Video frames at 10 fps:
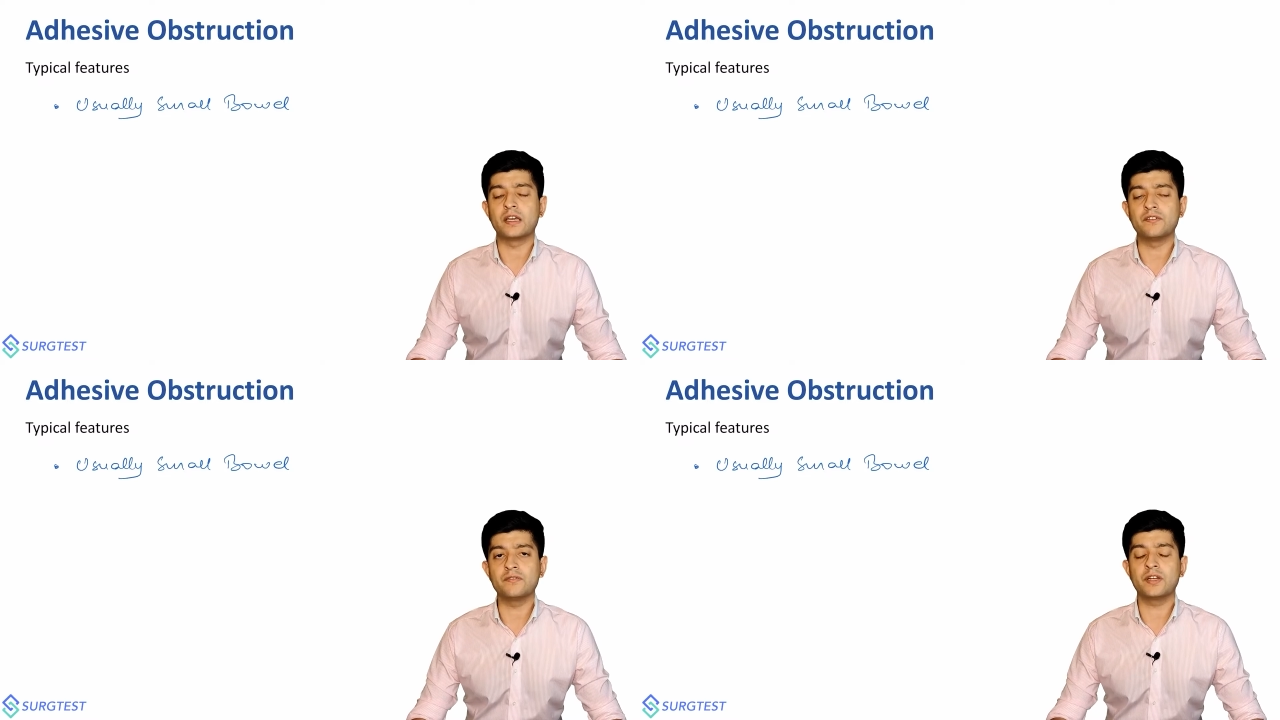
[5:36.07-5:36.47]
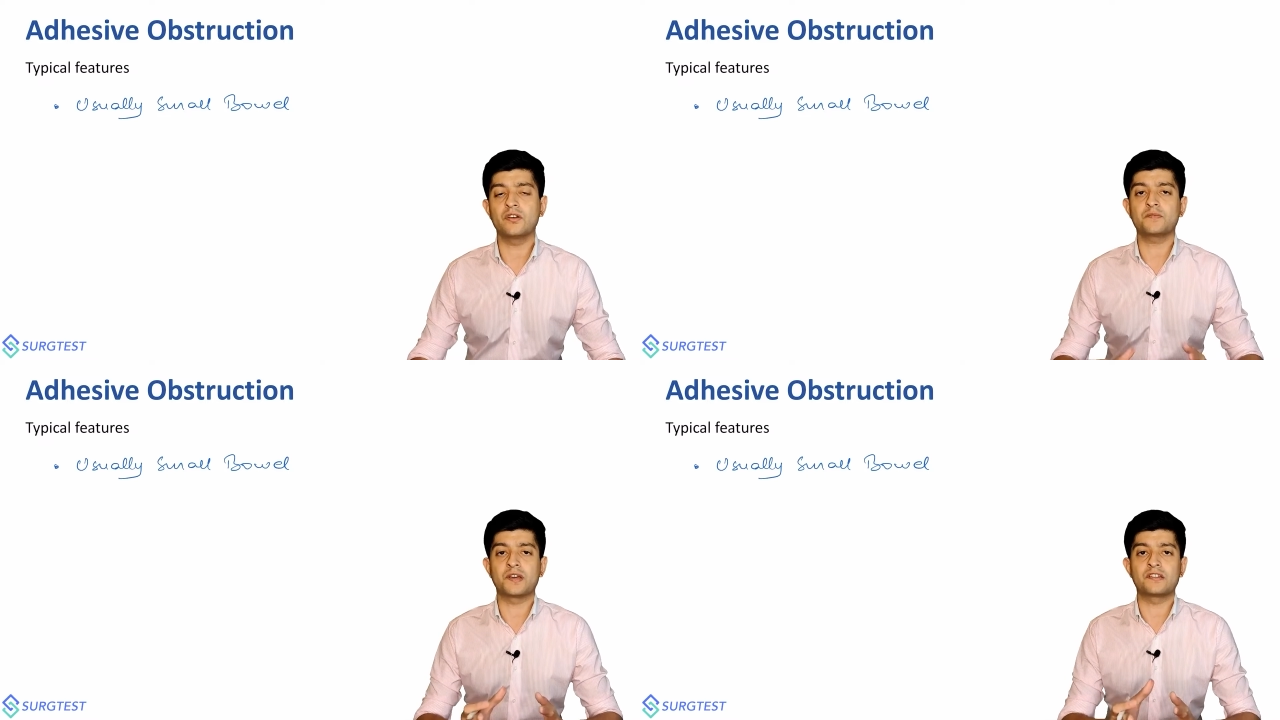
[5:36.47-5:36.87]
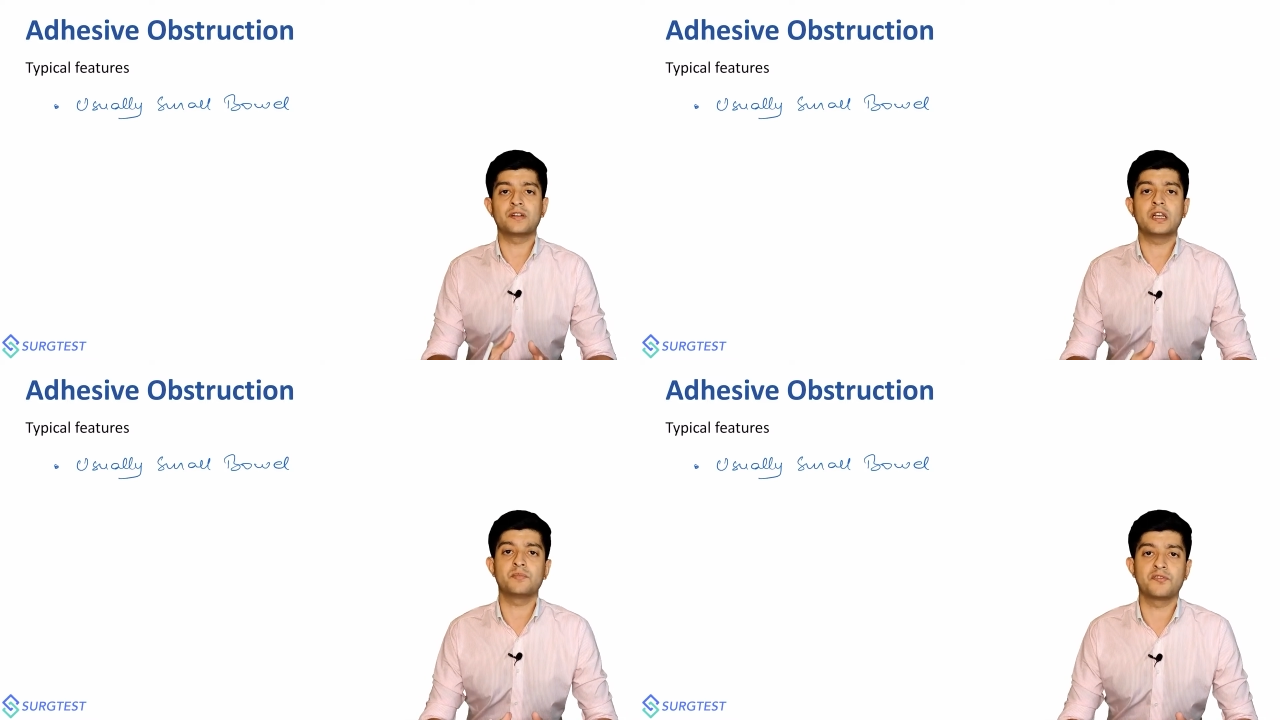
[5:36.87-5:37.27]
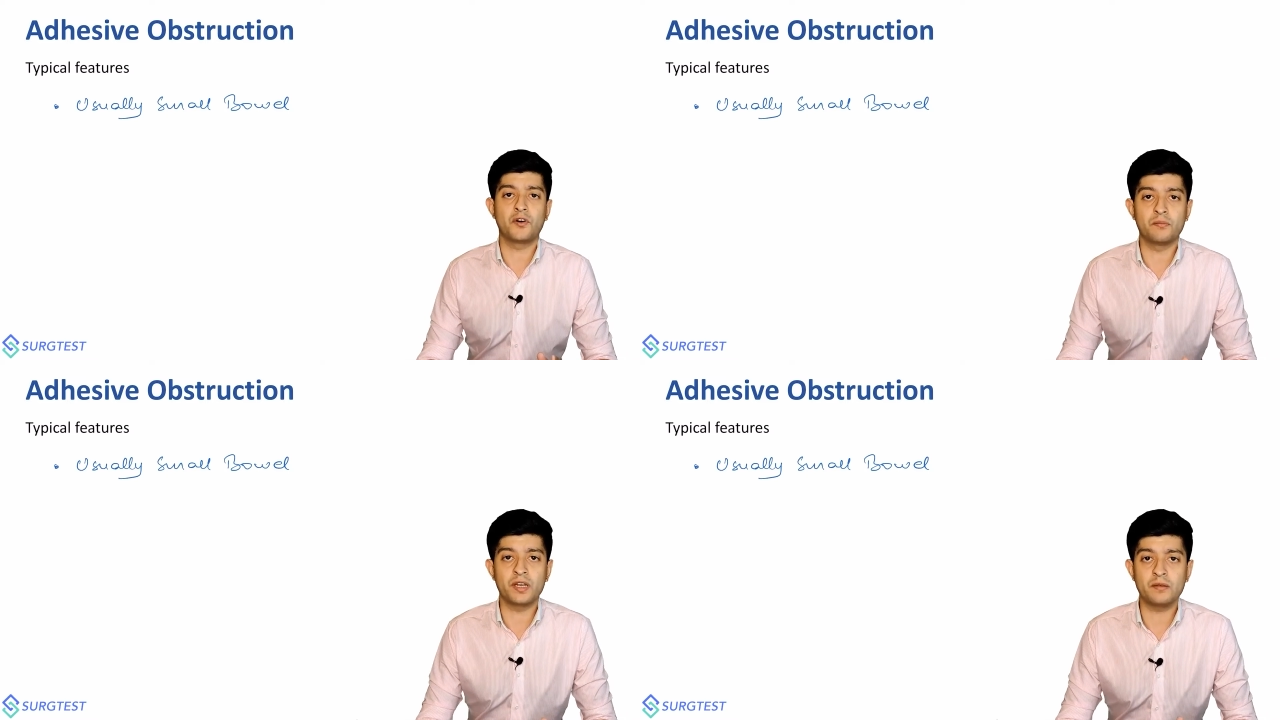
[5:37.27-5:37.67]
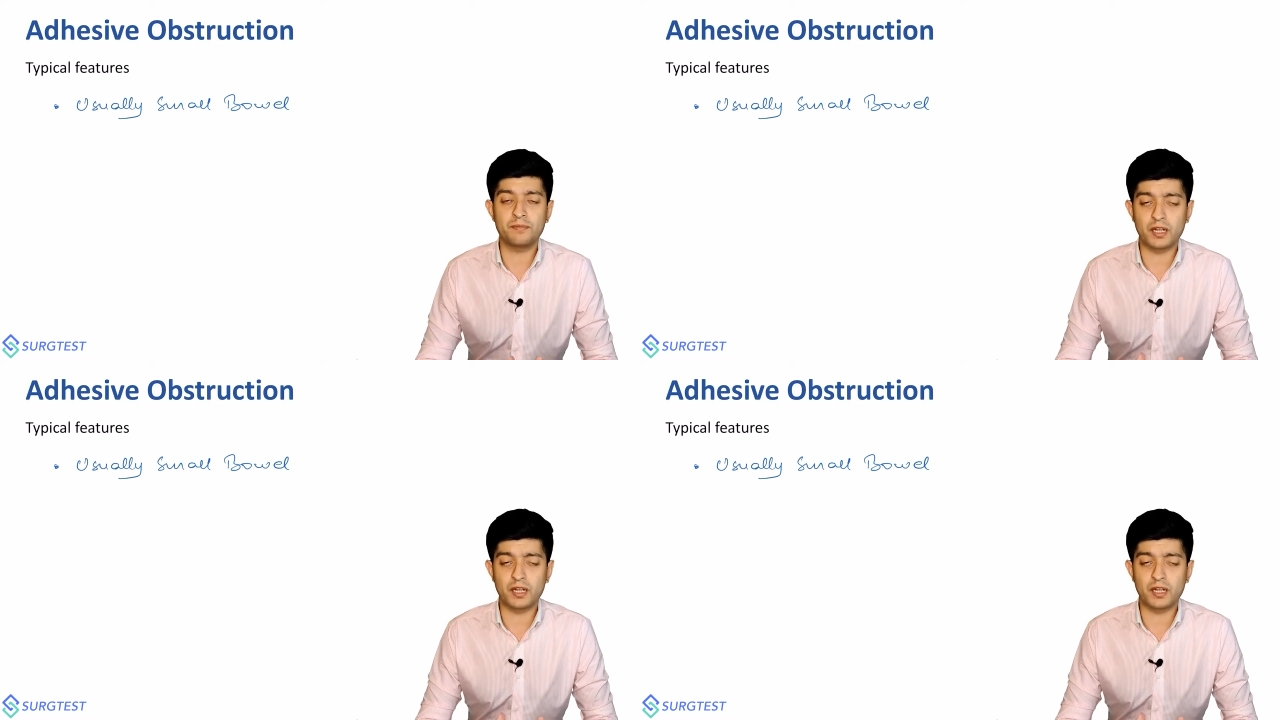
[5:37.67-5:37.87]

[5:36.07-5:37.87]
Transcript: Even when you are specifically performing